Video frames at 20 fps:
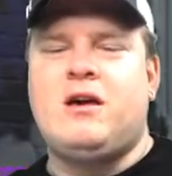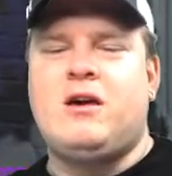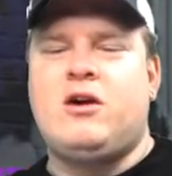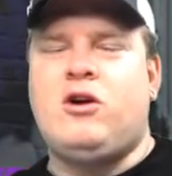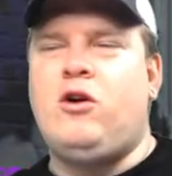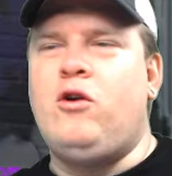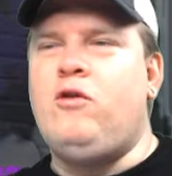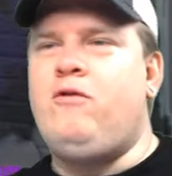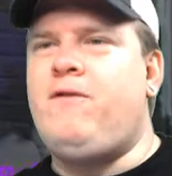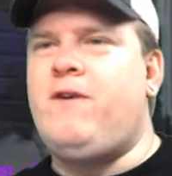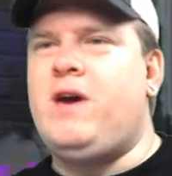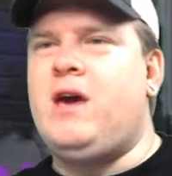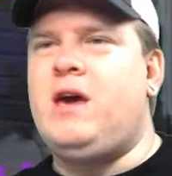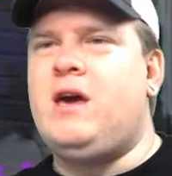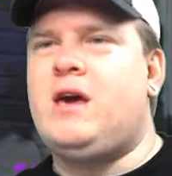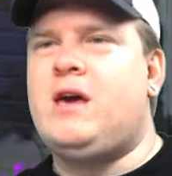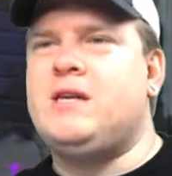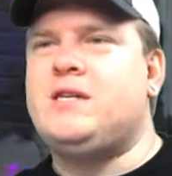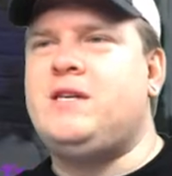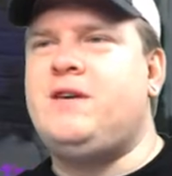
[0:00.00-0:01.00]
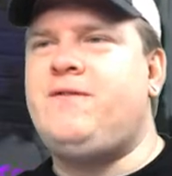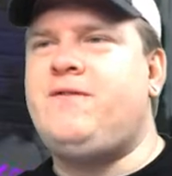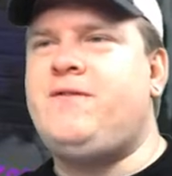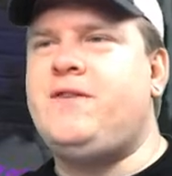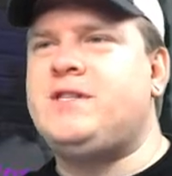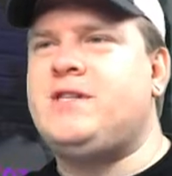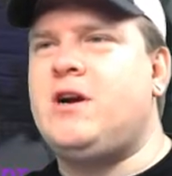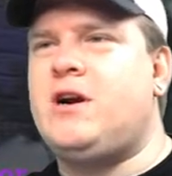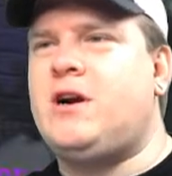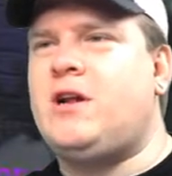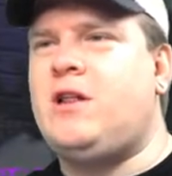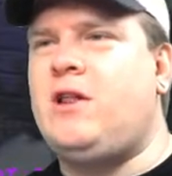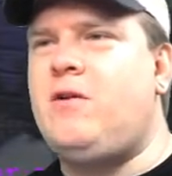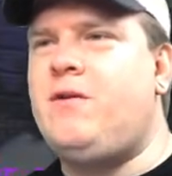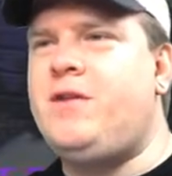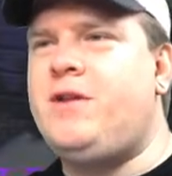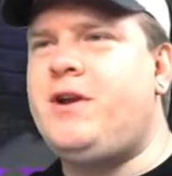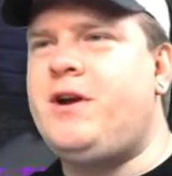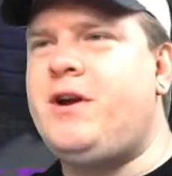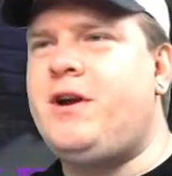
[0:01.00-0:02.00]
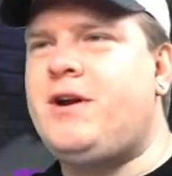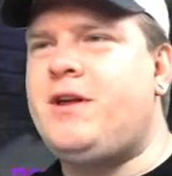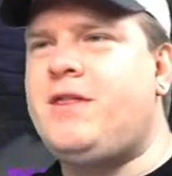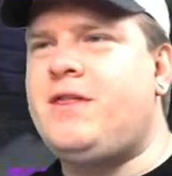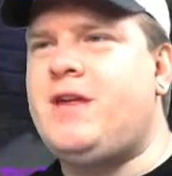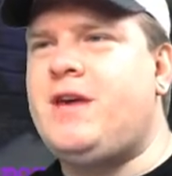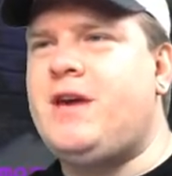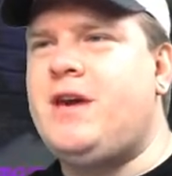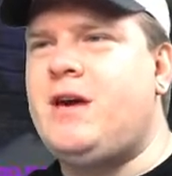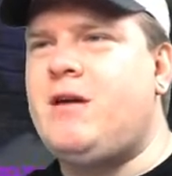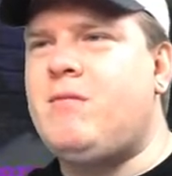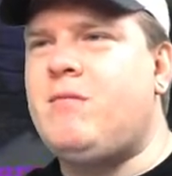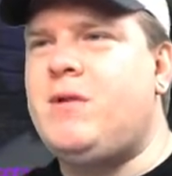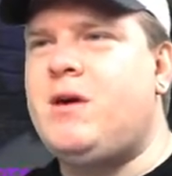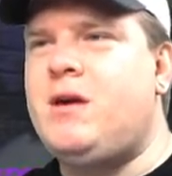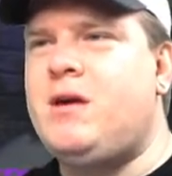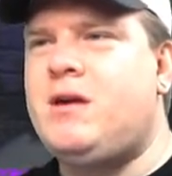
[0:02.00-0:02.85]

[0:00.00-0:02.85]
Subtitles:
Goofy because he fits our glow-in-the-dark theme.